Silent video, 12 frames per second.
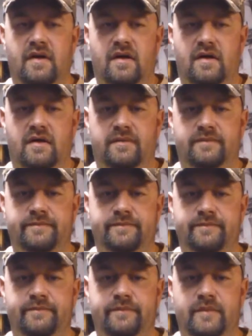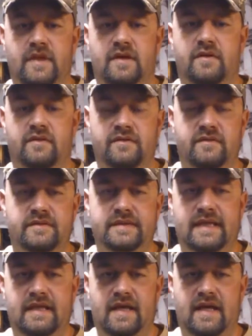You know,
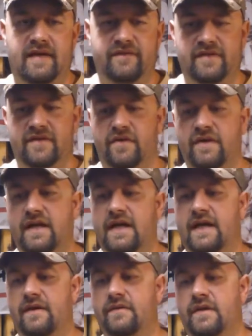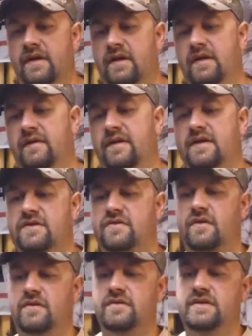I'd have to turn it down. The
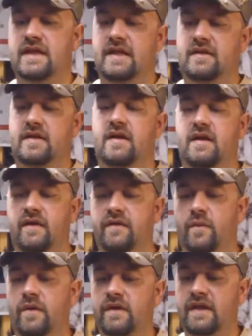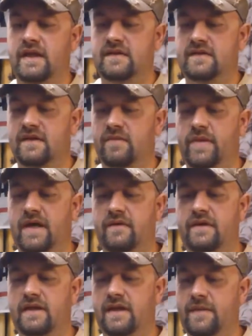controls that on the one that
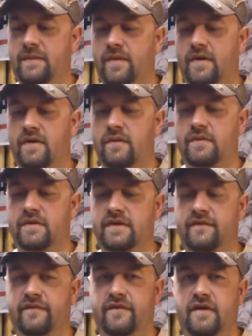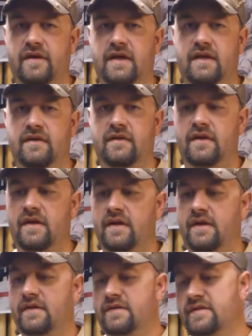Poundy let me borrow were in the front here.
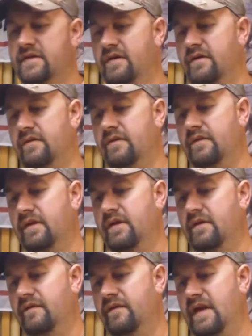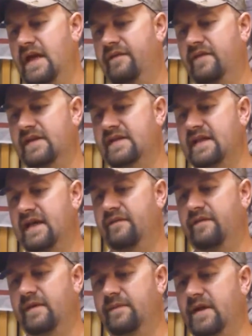So, you know, having the sight
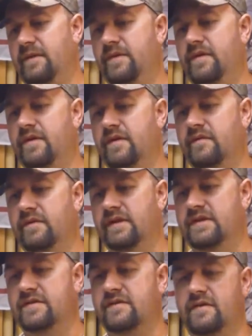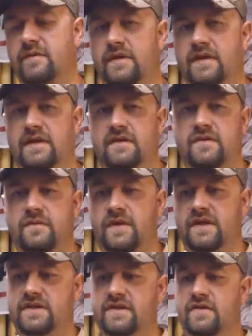flipped up, you couldn't really screw with it too
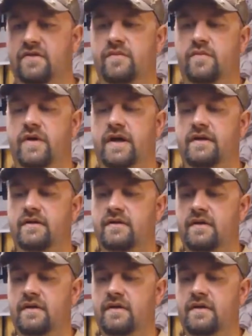much, you know, to brighten